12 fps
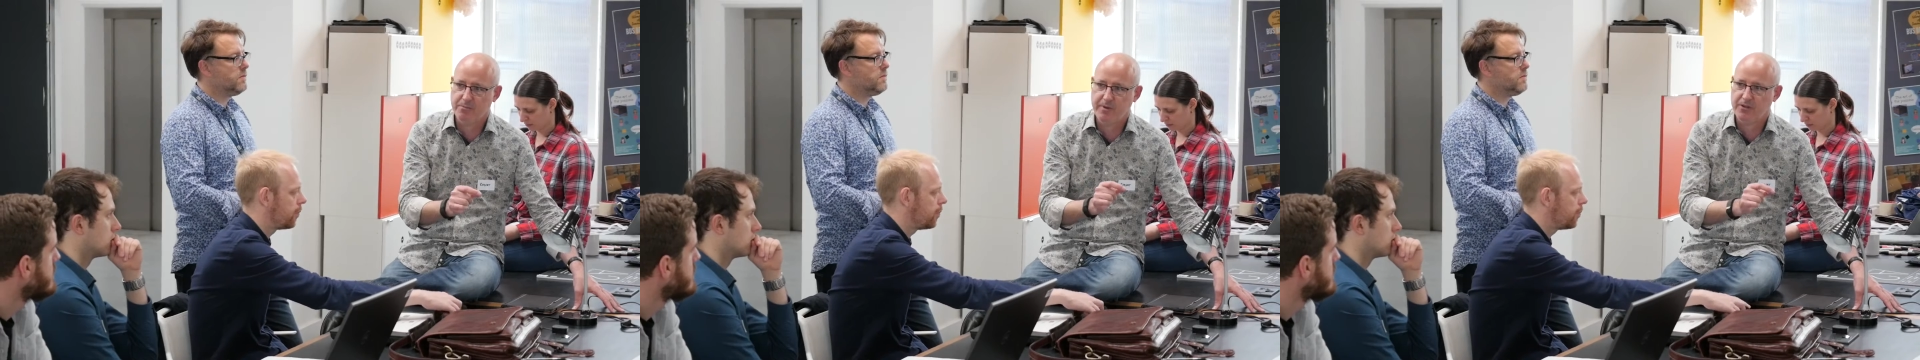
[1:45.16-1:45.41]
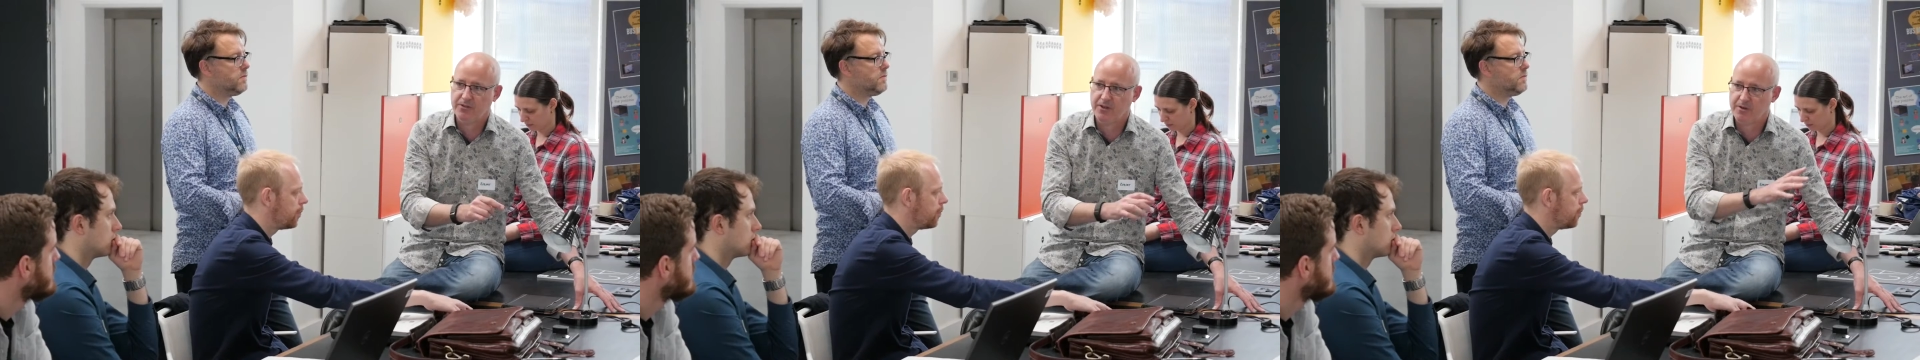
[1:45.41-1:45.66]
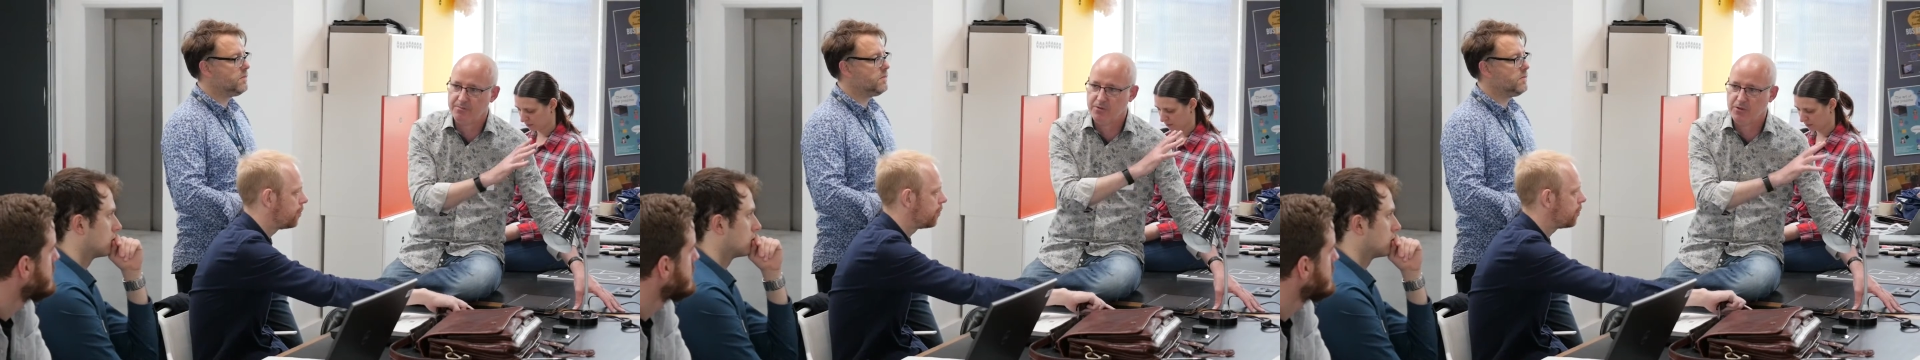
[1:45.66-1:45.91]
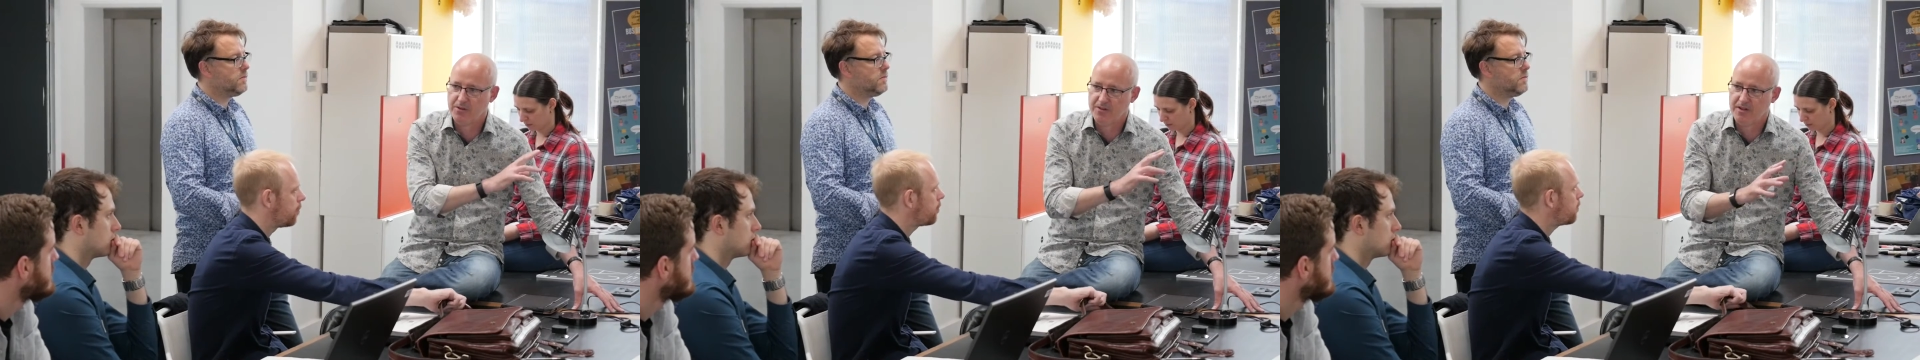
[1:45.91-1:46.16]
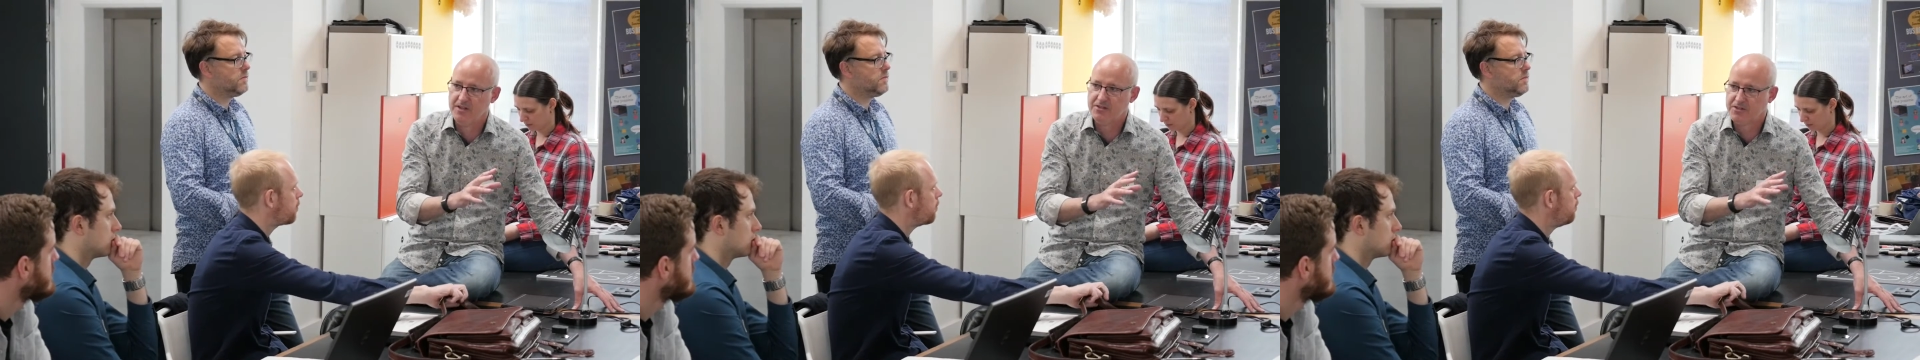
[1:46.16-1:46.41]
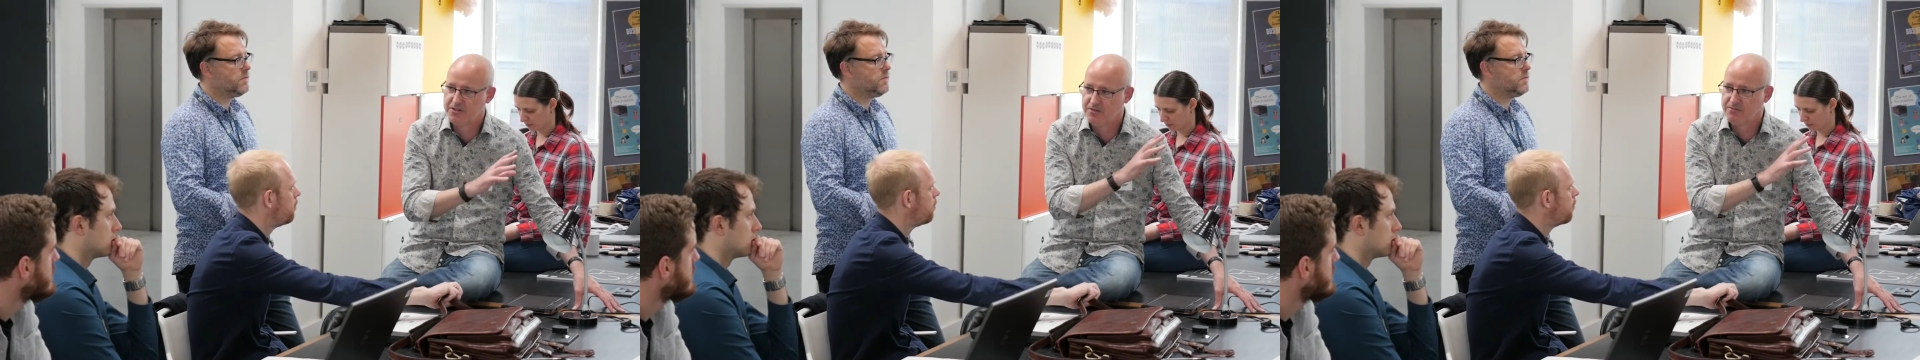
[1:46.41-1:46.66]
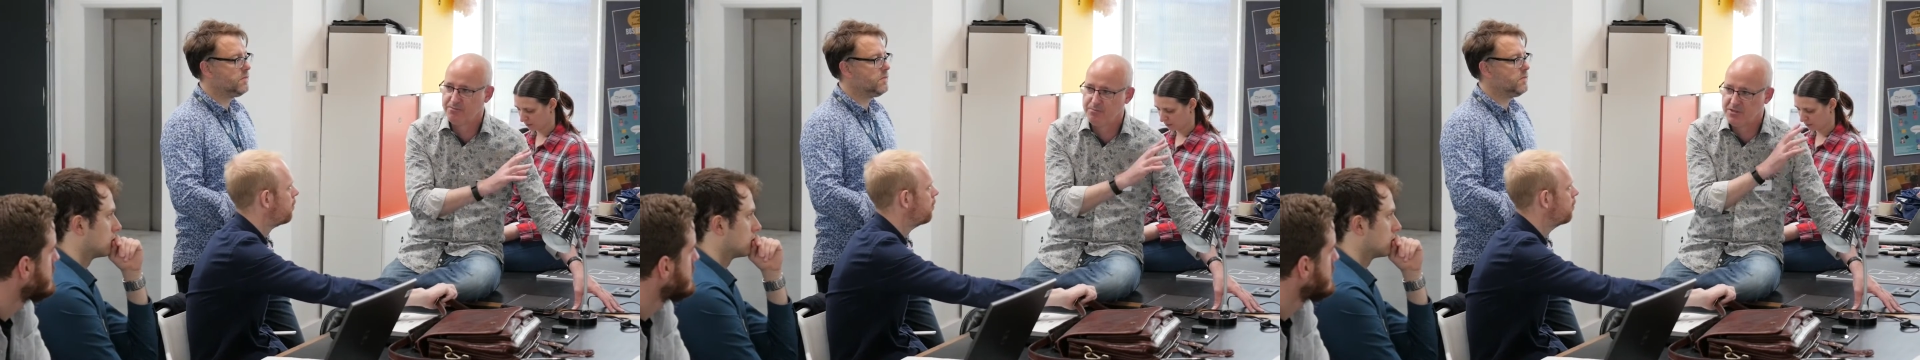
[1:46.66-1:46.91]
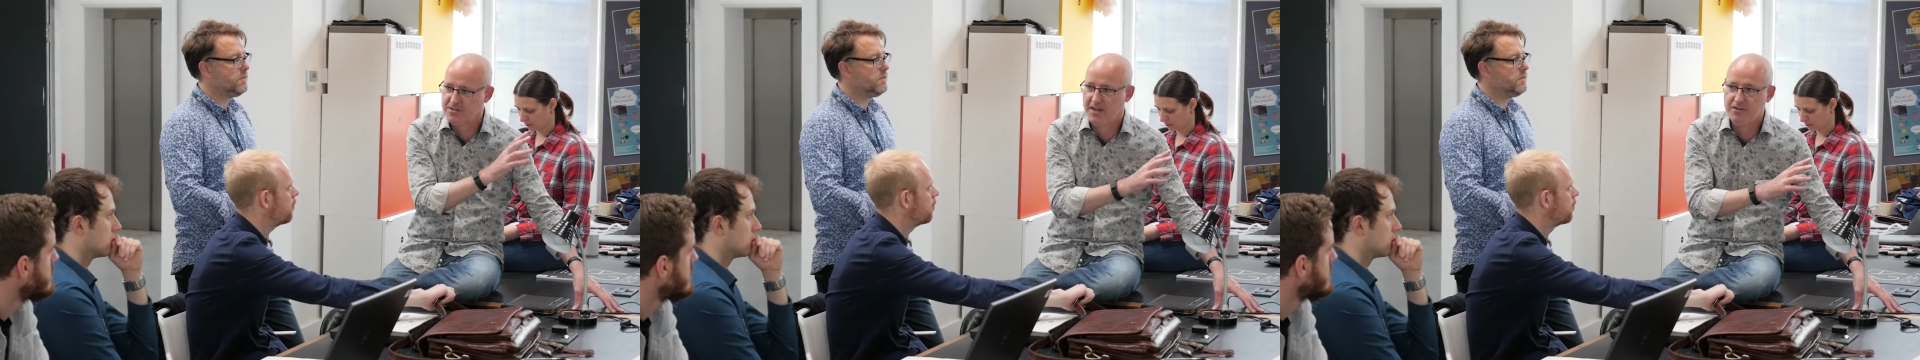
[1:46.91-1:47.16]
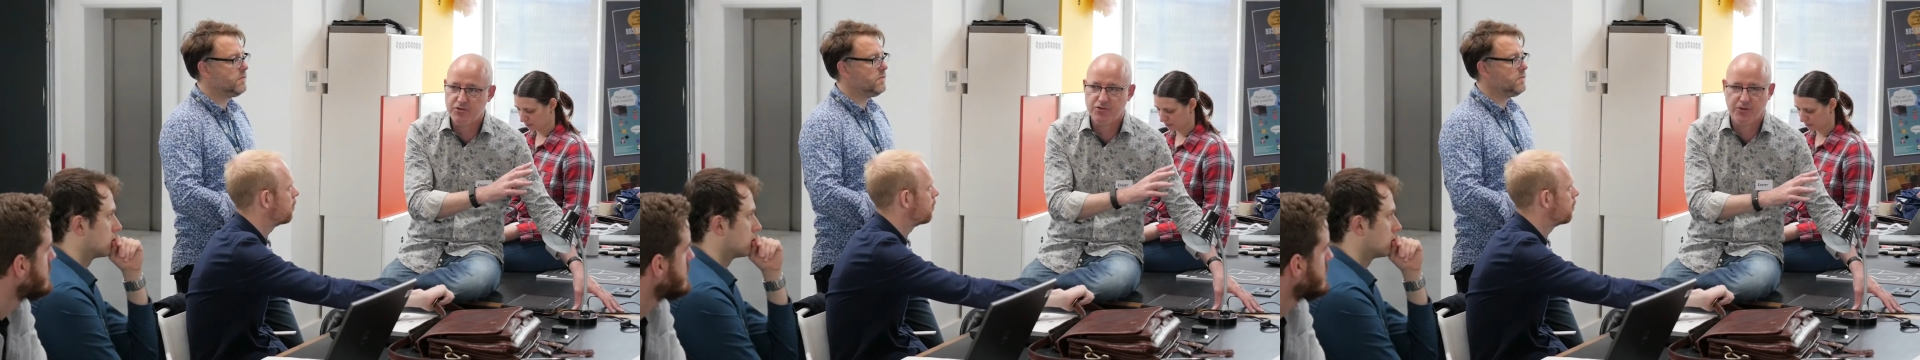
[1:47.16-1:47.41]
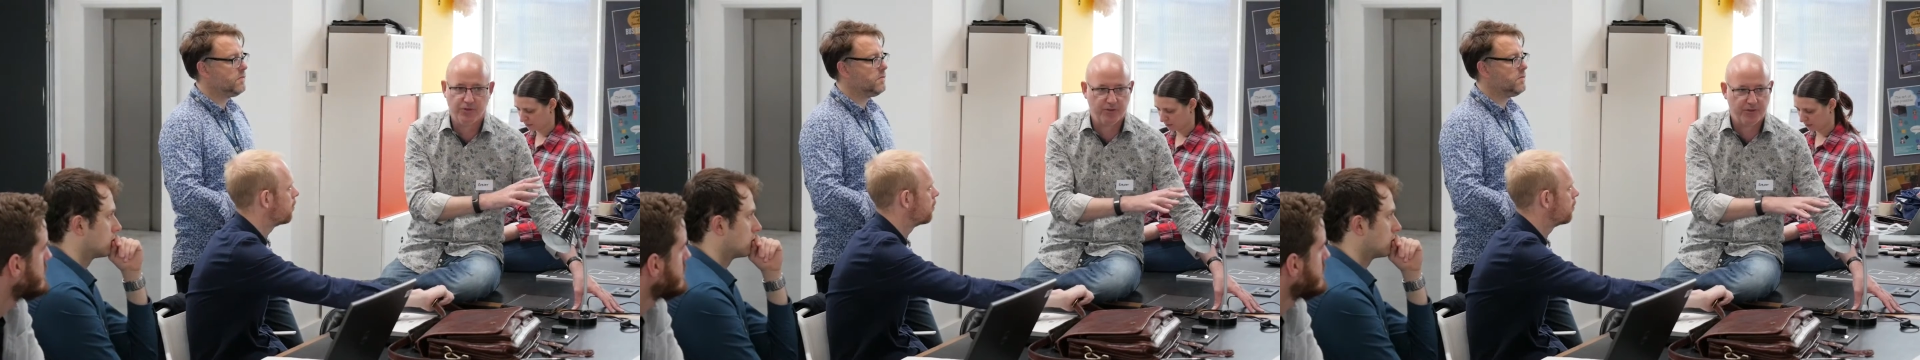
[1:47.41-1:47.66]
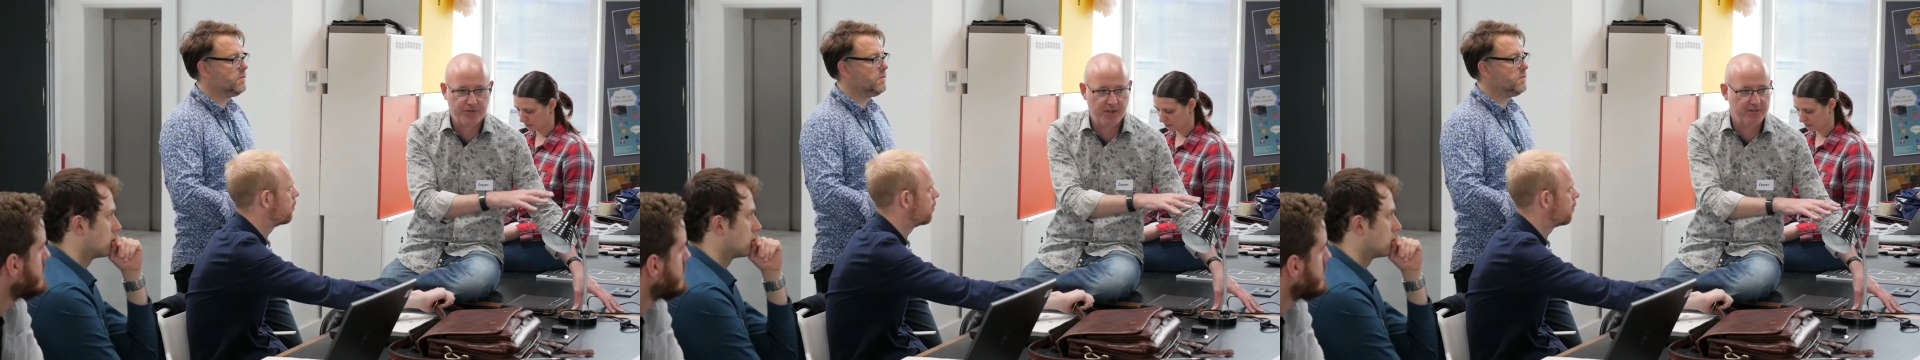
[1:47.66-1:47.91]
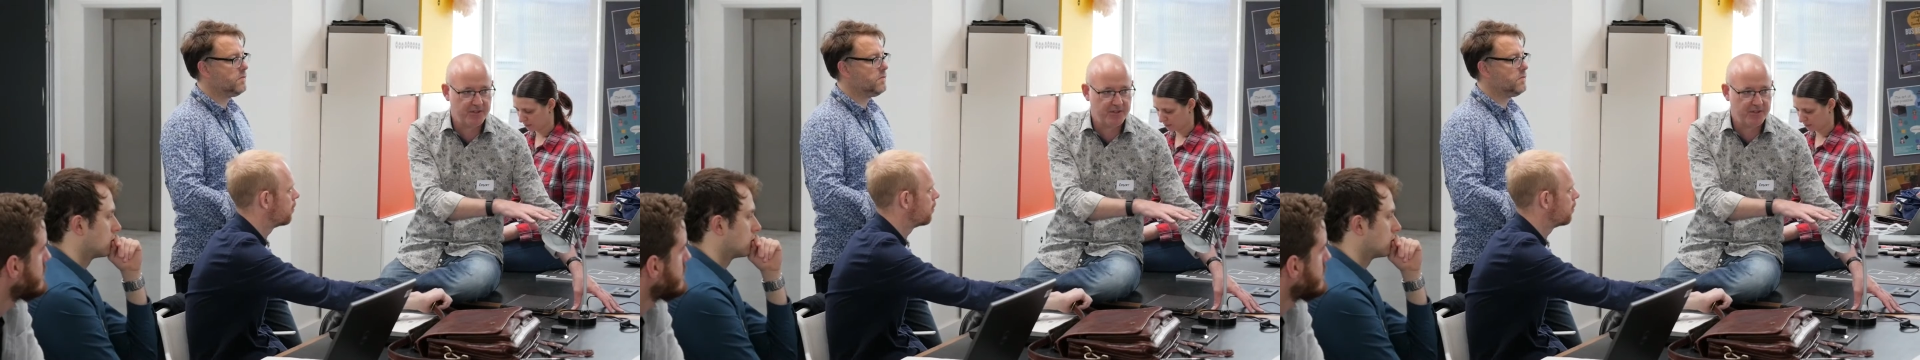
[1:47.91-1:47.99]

Speaker 1: is absolutely essential for